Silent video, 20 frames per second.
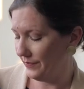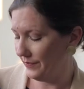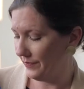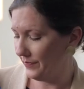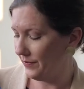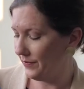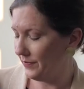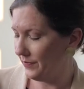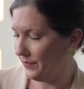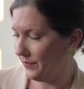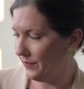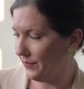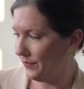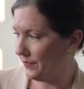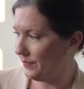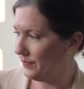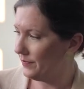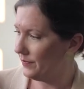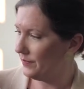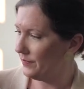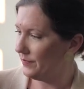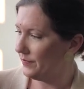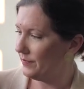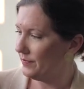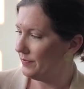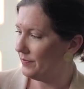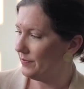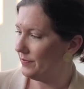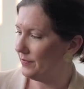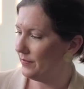
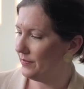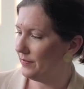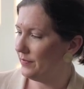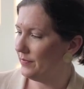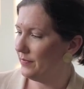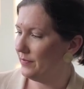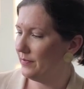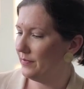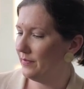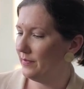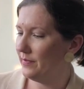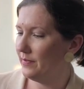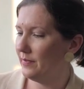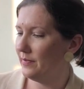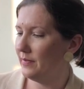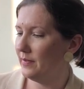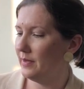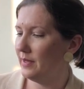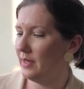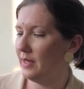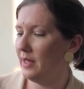Nobody speaks.